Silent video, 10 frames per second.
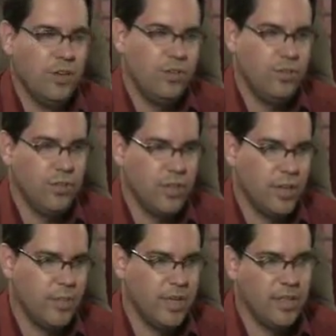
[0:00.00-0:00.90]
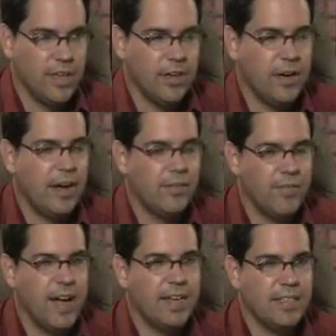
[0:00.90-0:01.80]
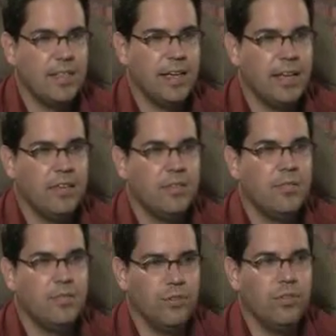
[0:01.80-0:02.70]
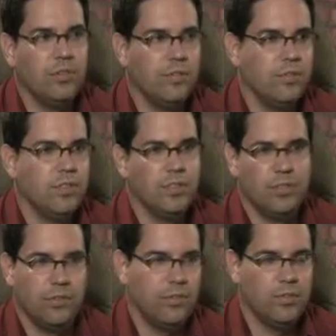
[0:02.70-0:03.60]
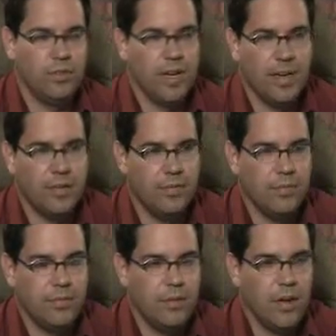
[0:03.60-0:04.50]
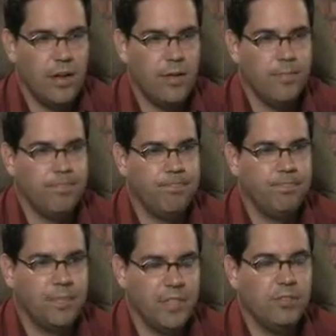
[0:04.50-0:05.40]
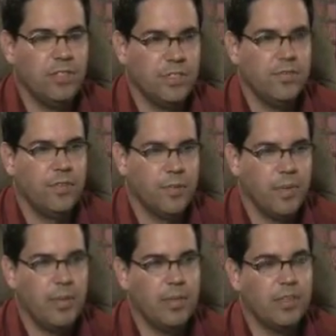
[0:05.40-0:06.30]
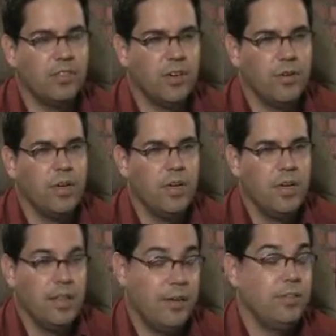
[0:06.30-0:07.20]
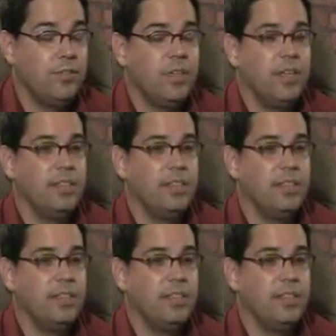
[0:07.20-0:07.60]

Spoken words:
to the big theater out in Fantasyland due to just great interest from the public. So that was really a